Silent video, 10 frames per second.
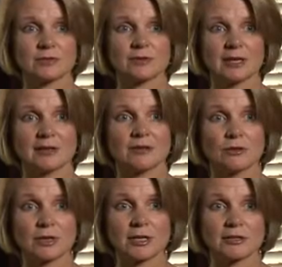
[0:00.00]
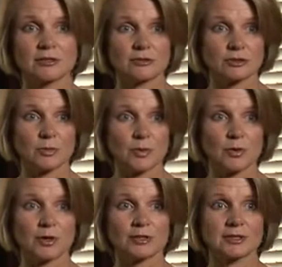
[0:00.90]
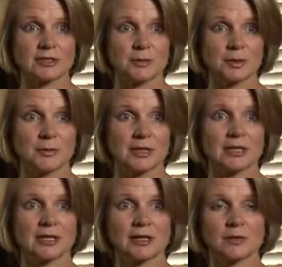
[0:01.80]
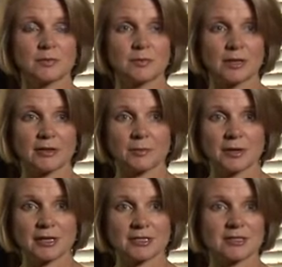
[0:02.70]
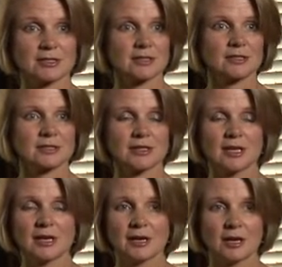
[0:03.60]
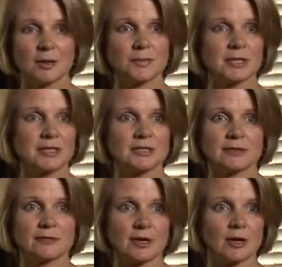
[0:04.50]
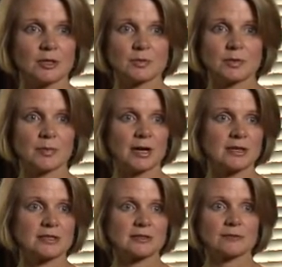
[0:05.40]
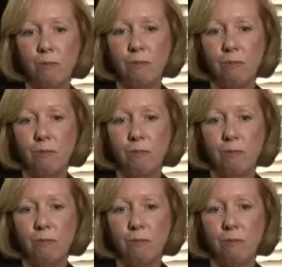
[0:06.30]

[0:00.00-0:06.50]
We've had great support in implementing and the processes. The updates have always been positive.